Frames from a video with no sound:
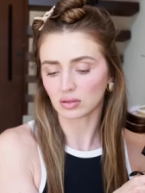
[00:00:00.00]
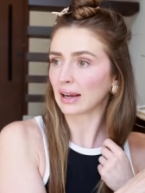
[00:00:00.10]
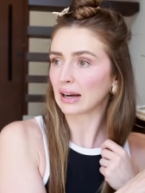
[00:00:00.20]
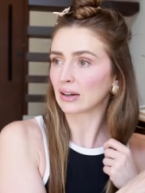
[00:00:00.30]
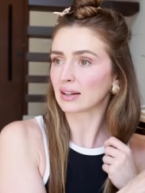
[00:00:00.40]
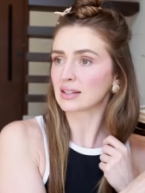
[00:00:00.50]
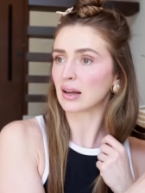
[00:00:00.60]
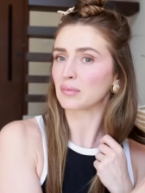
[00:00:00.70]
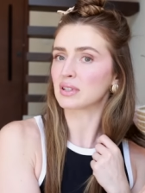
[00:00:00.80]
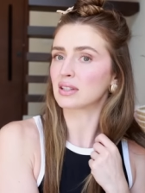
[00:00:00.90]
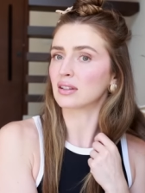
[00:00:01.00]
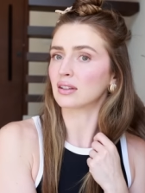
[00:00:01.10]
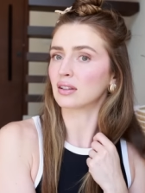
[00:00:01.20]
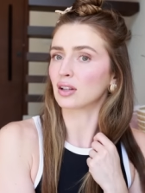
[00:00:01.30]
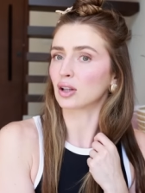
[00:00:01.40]
My hair accepts
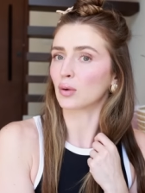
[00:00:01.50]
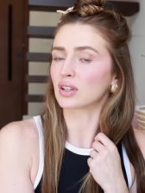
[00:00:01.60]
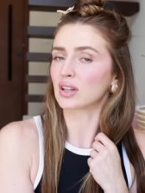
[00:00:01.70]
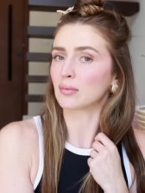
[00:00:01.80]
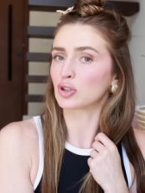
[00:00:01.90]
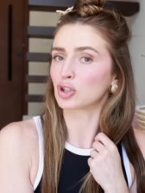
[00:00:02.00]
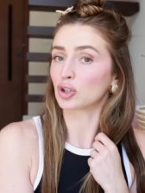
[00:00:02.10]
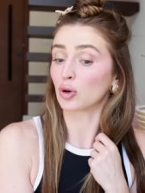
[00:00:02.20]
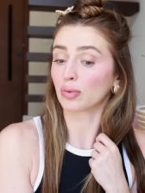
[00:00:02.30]
the lower temperature, no